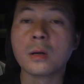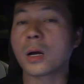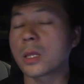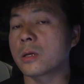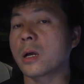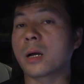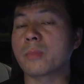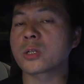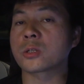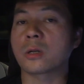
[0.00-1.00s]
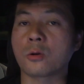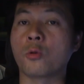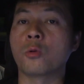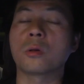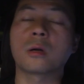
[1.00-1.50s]
And then, yeah, I mentioned the
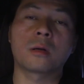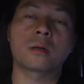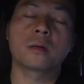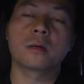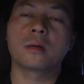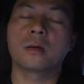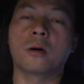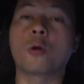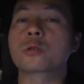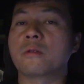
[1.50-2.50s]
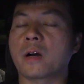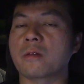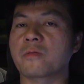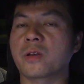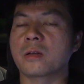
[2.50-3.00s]
whole
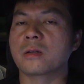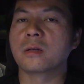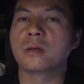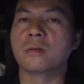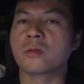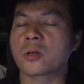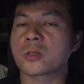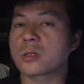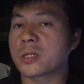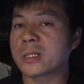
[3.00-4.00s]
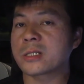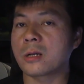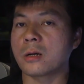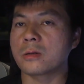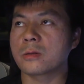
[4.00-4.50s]
octavalve thing, because
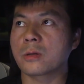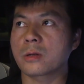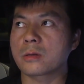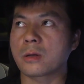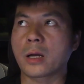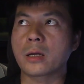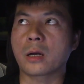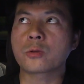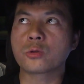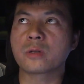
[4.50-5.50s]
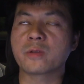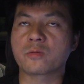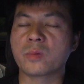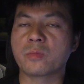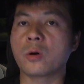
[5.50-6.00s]
Tesla, like, I don't even
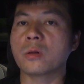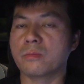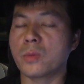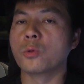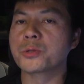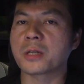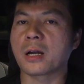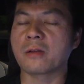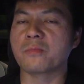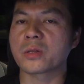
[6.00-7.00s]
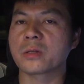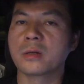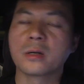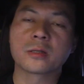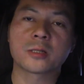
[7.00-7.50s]
remember all the modes they have, but
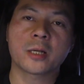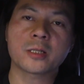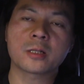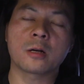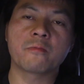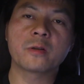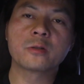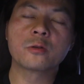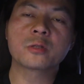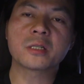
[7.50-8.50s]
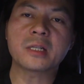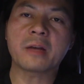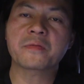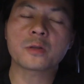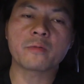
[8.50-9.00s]
Tesla will use
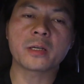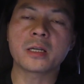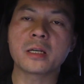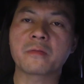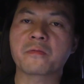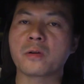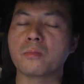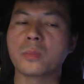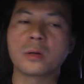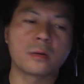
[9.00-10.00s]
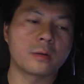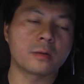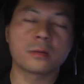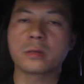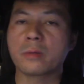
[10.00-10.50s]
leftover heat from
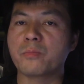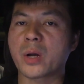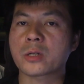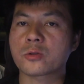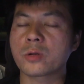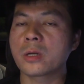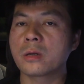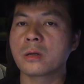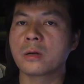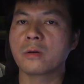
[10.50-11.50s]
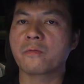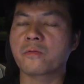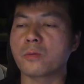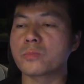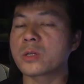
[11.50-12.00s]
the battery,
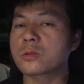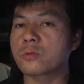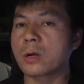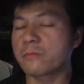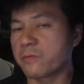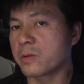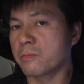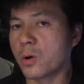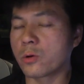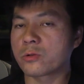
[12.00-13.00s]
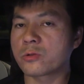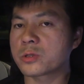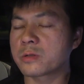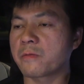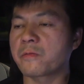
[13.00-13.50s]
from the
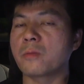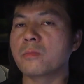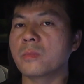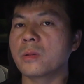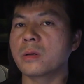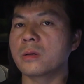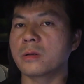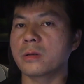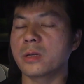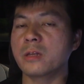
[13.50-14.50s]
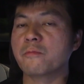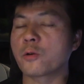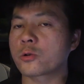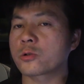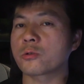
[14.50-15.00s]
motors, from
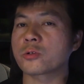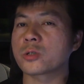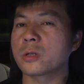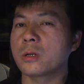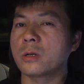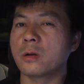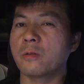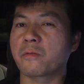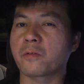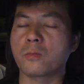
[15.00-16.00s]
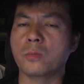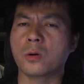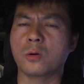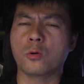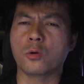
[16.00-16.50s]
inverters, from
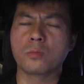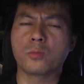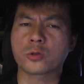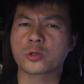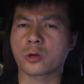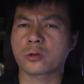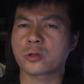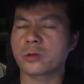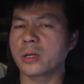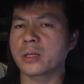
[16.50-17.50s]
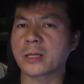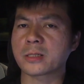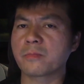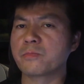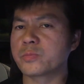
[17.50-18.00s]
onboard charger. It has
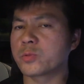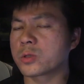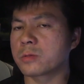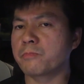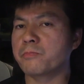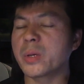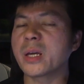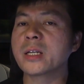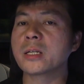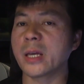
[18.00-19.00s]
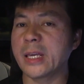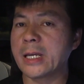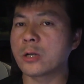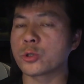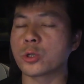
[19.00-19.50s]
a just big
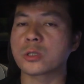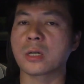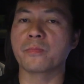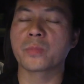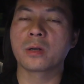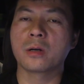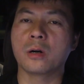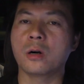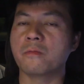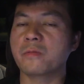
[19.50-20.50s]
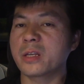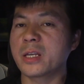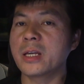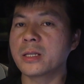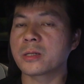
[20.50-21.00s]
ecosystem of
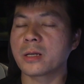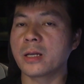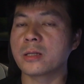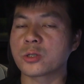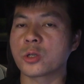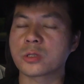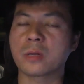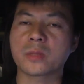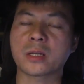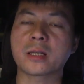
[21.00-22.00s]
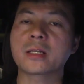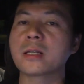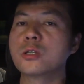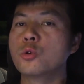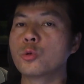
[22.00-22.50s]
heat in the system that they
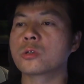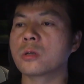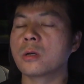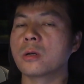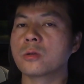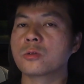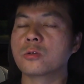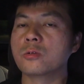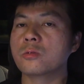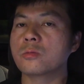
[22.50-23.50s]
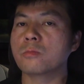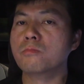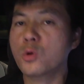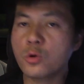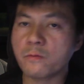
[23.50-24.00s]
can use to
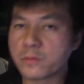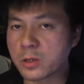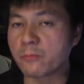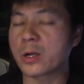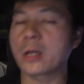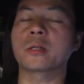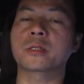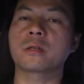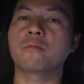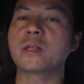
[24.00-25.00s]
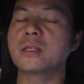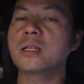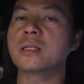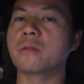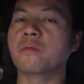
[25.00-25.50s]
move somewhere else when
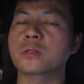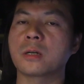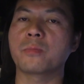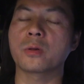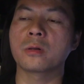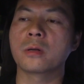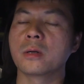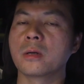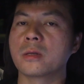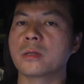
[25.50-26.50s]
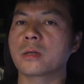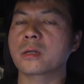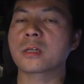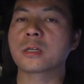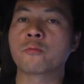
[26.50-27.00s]
needed. For example, it
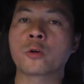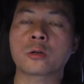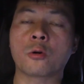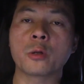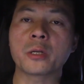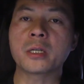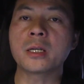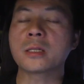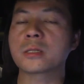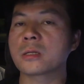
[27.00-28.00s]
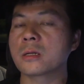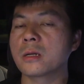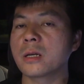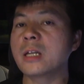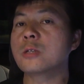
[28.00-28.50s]
can divert all the heat
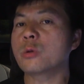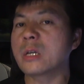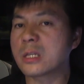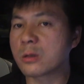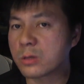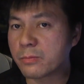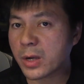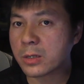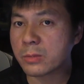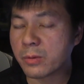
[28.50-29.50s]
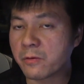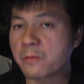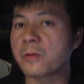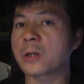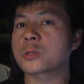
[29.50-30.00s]
into heating up the battery before
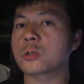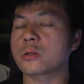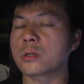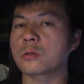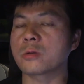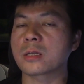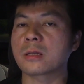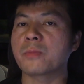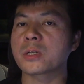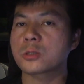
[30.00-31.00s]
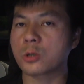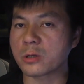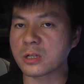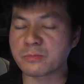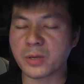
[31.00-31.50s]
fast charging to get the best
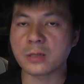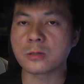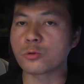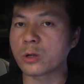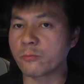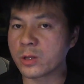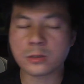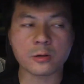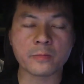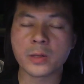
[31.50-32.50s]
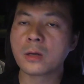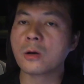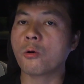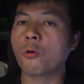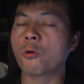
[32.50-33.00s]
charging speed during winter.
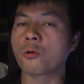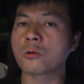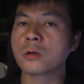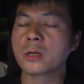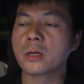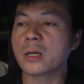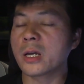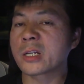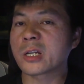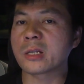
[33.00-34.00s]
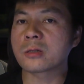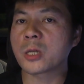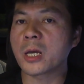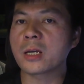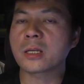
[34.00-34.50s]
Or it can
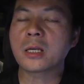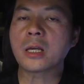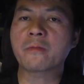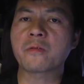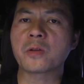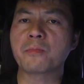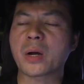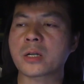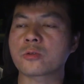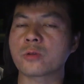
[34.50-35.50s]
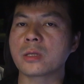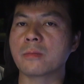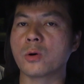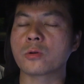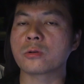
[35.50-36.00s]
take heat from the battery and the
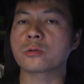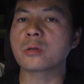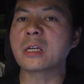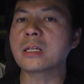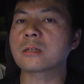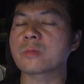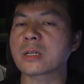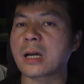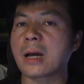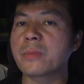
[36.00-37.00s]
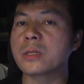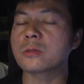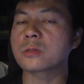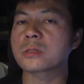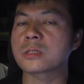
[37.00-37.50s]
motor to heat up the cabin
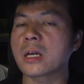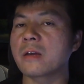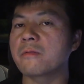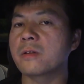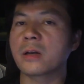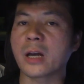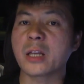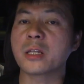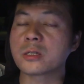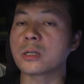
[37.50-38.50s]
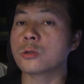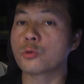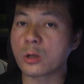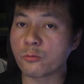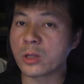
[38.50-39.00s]
to save energy
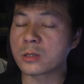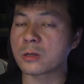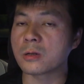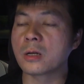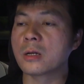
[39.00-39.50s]
during winter.